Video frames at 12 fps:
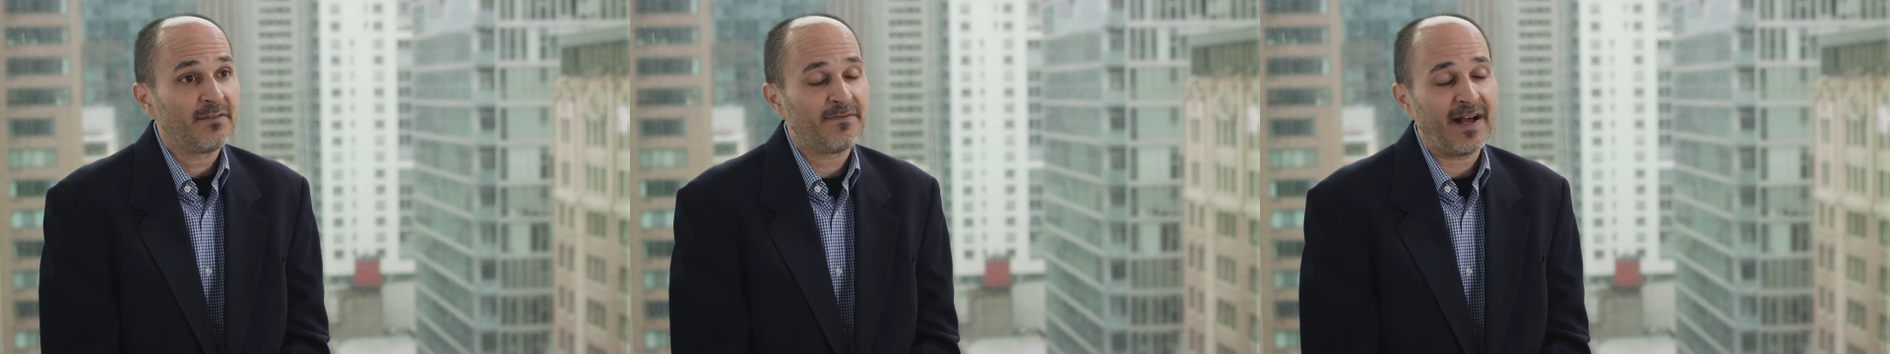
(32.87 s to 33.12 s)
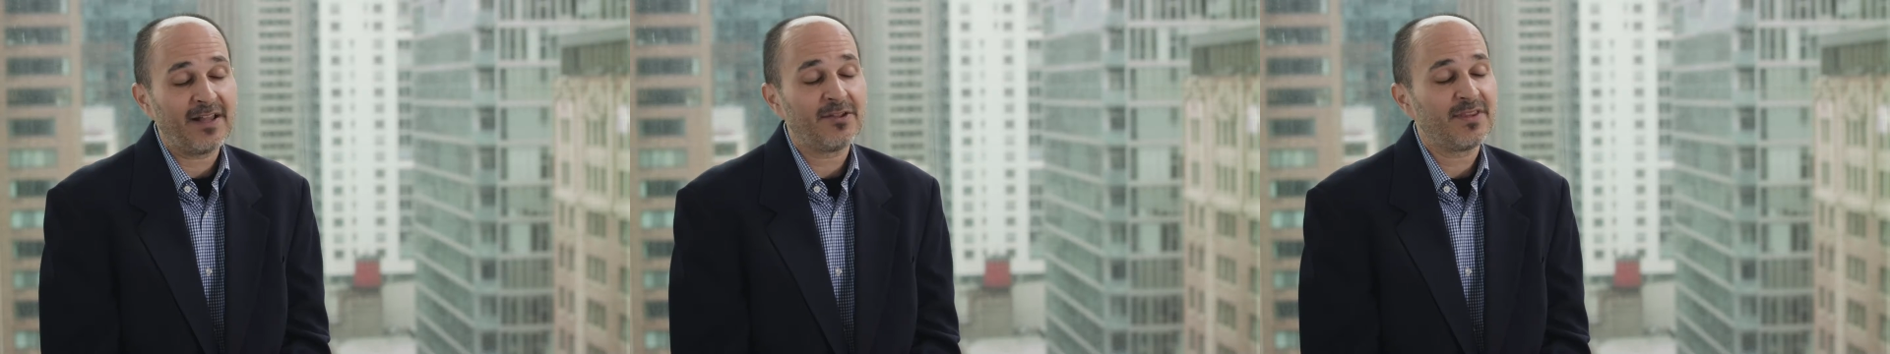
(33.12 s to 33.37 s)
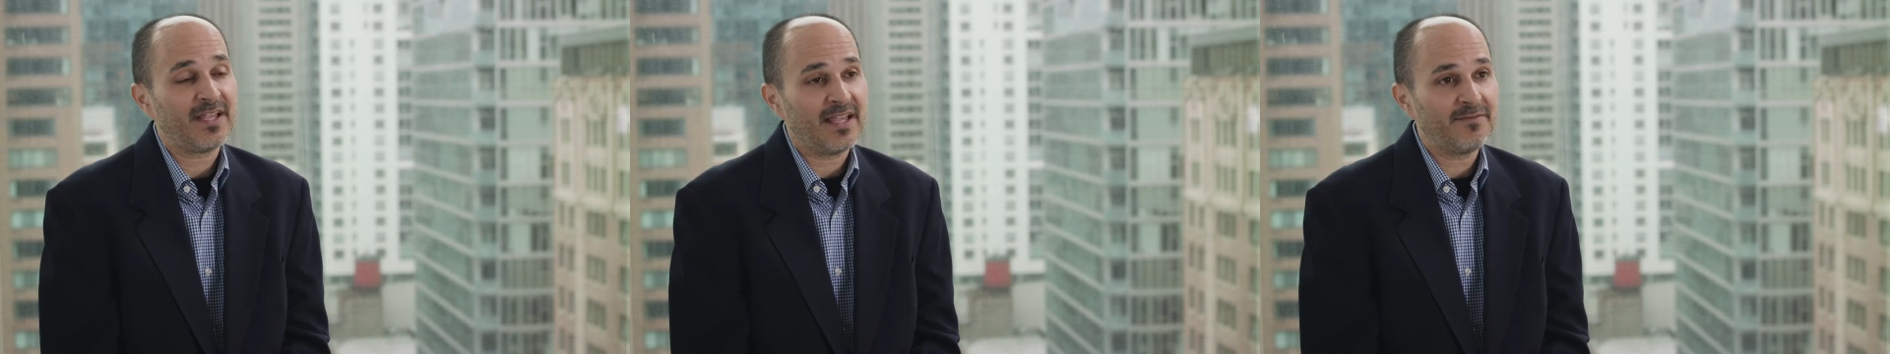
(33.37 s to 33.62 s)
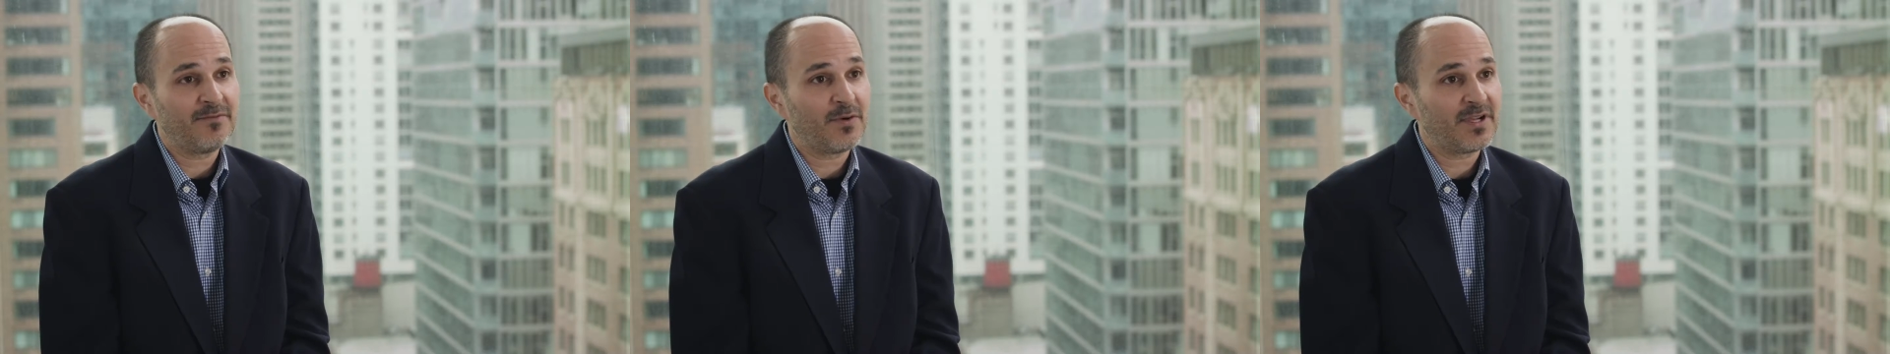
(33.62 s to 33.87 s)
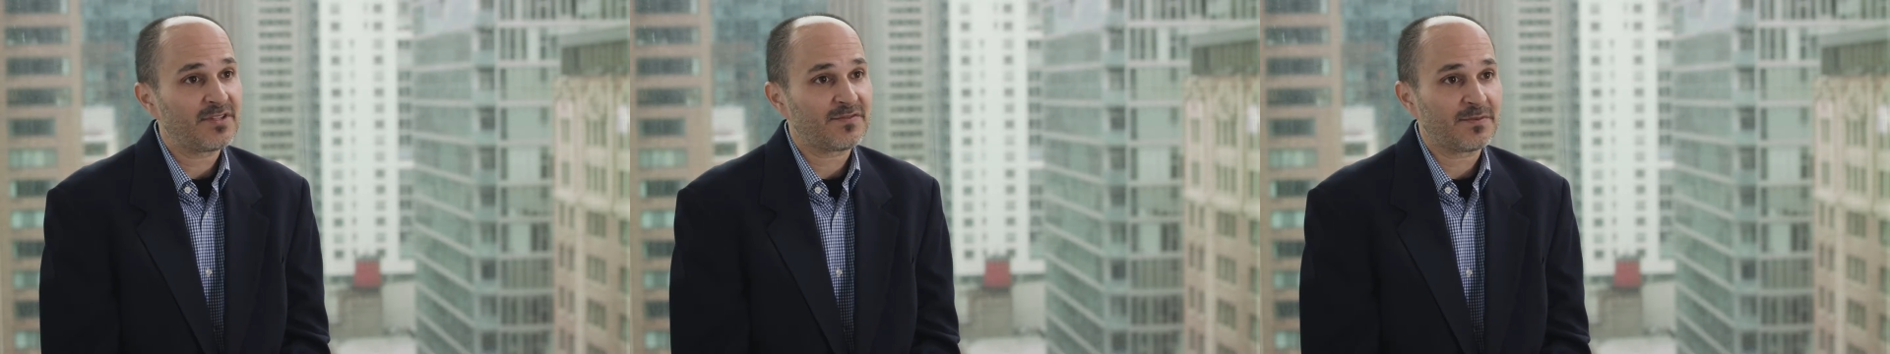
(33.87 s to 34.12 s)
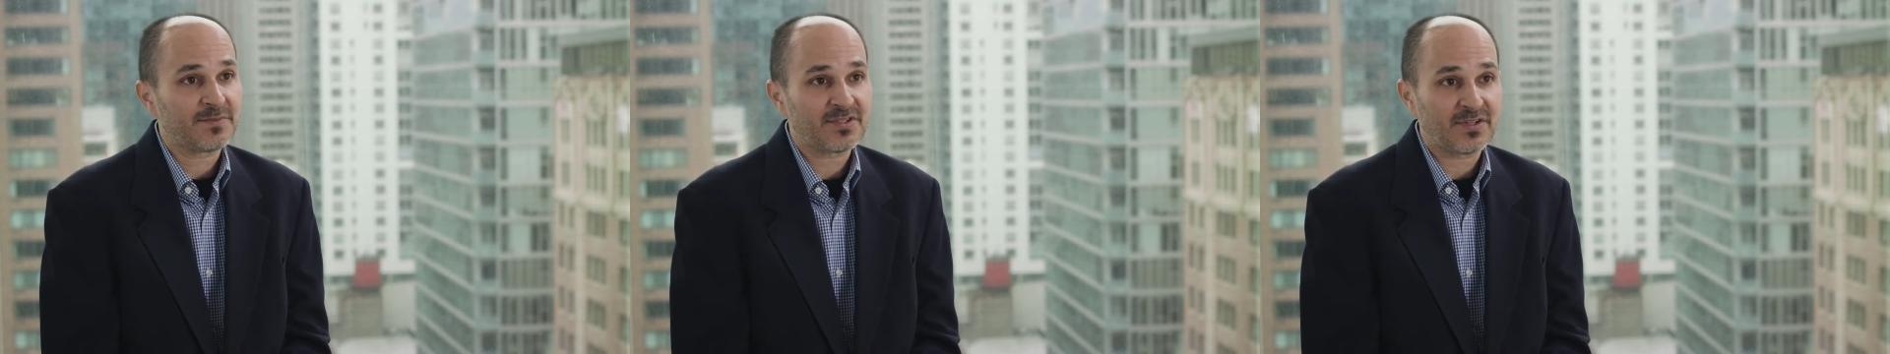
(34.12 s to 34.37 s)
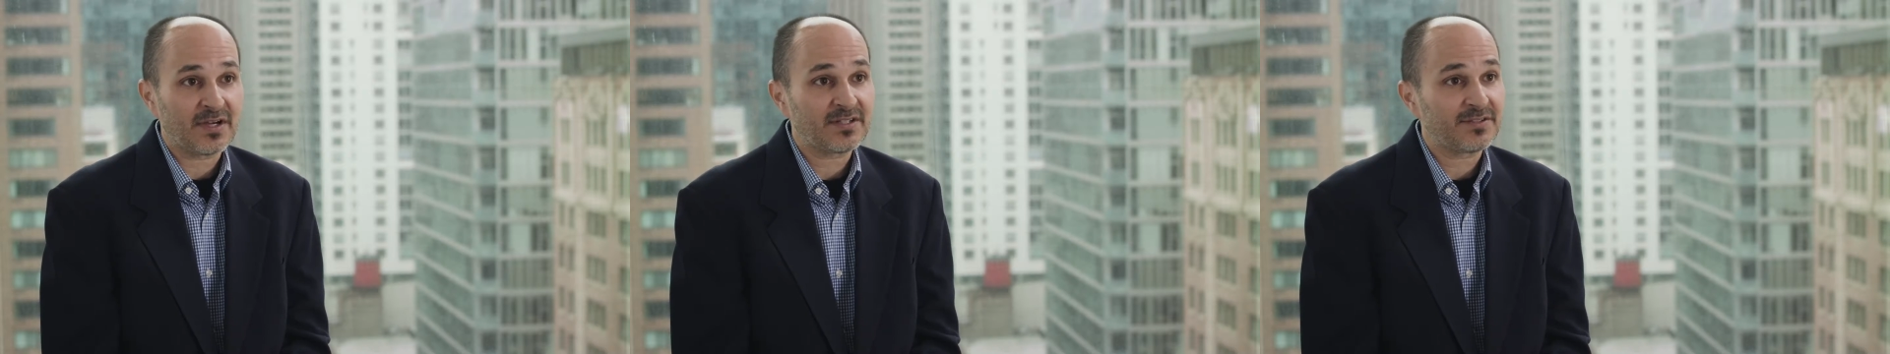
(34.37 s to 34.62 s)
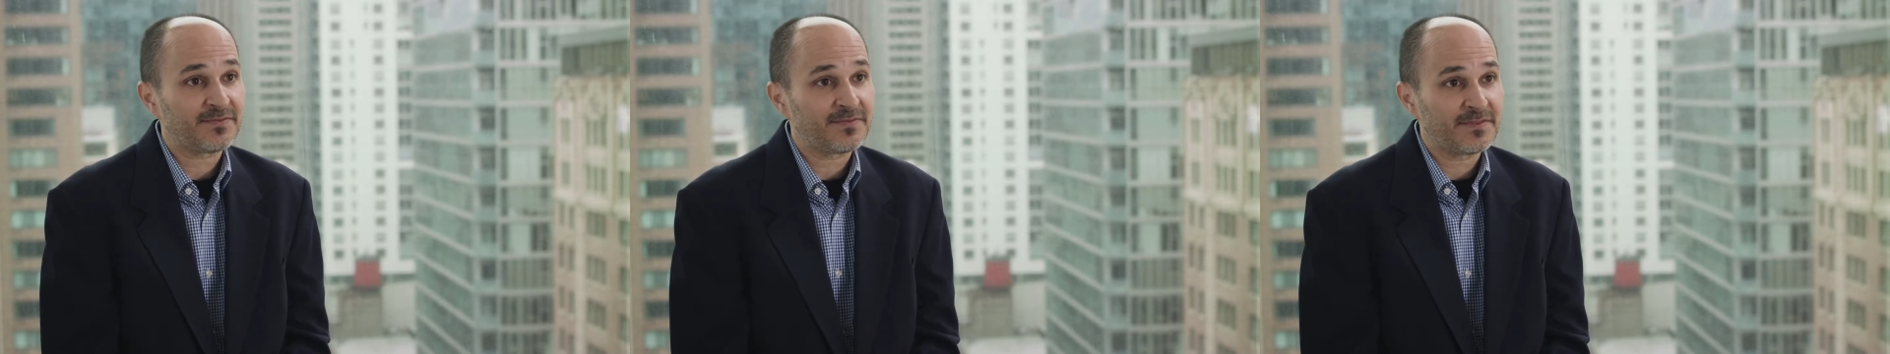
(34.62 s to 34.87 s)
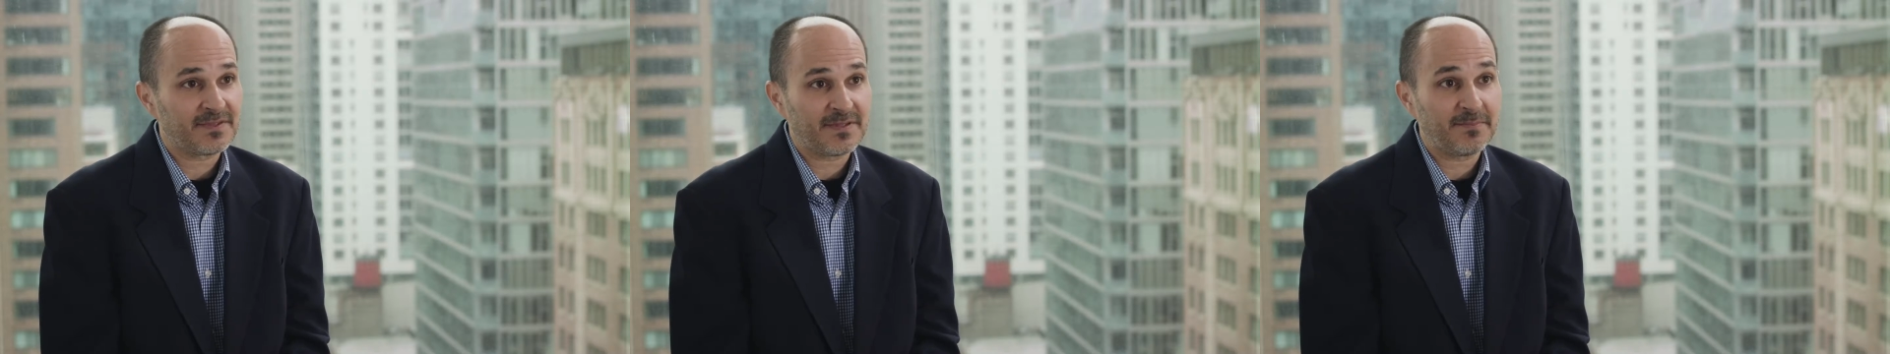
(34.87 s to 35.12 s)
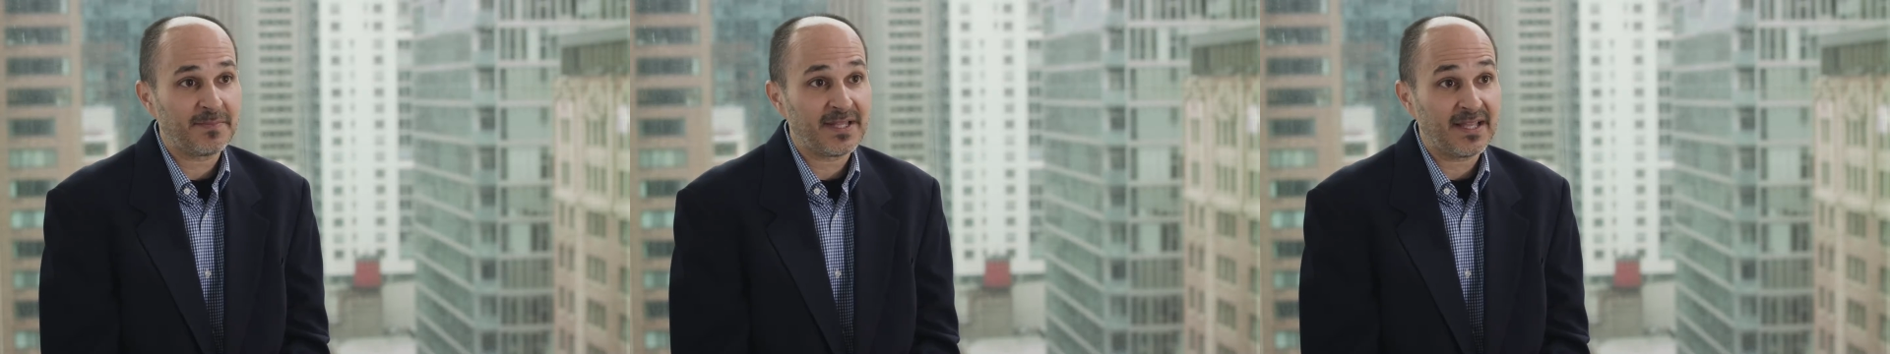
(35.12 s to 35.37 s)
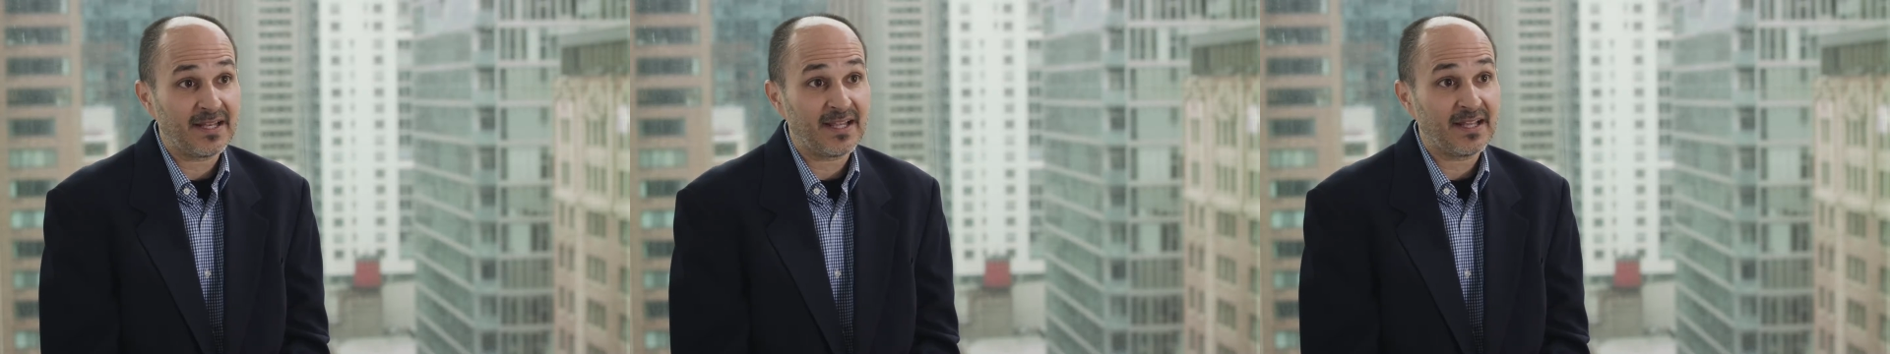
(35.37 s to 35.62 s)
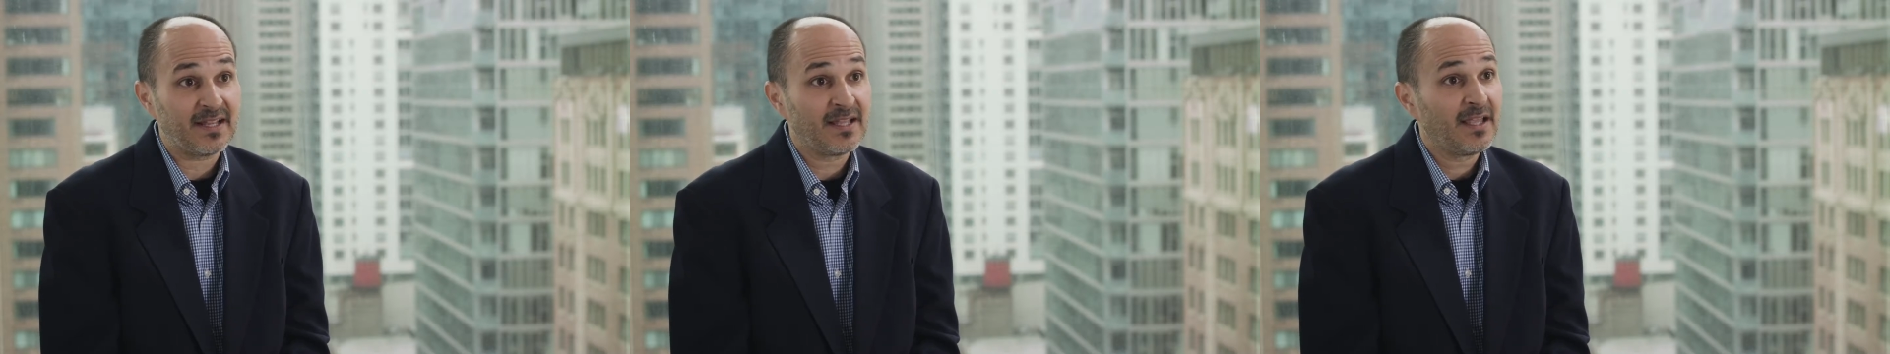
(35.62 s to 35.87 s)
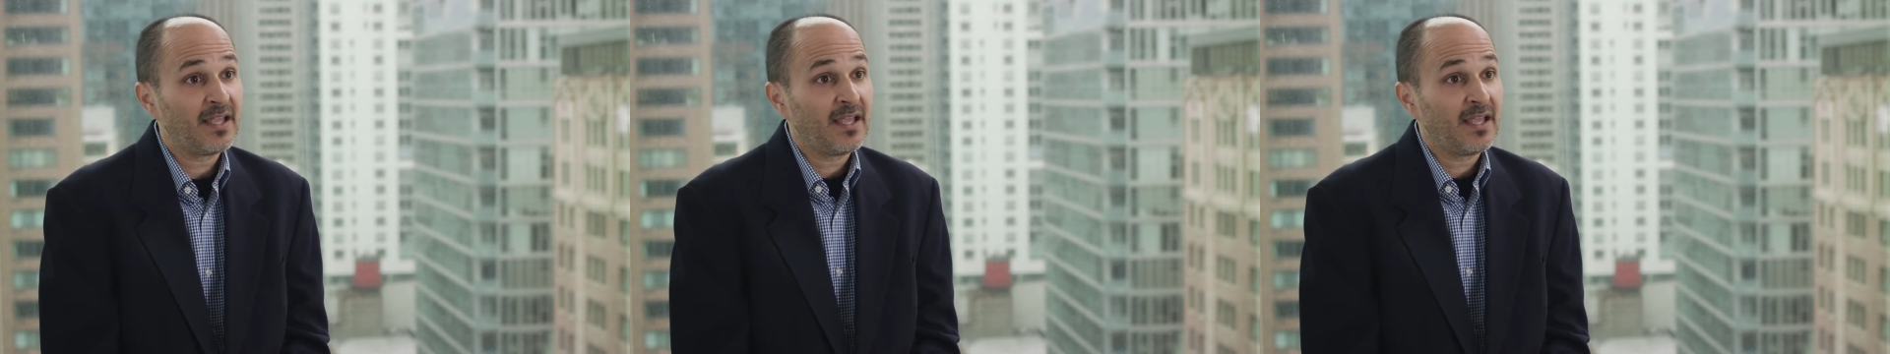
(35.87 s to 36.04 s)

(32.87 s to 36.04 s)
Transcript: follow the invoice from start to beginning,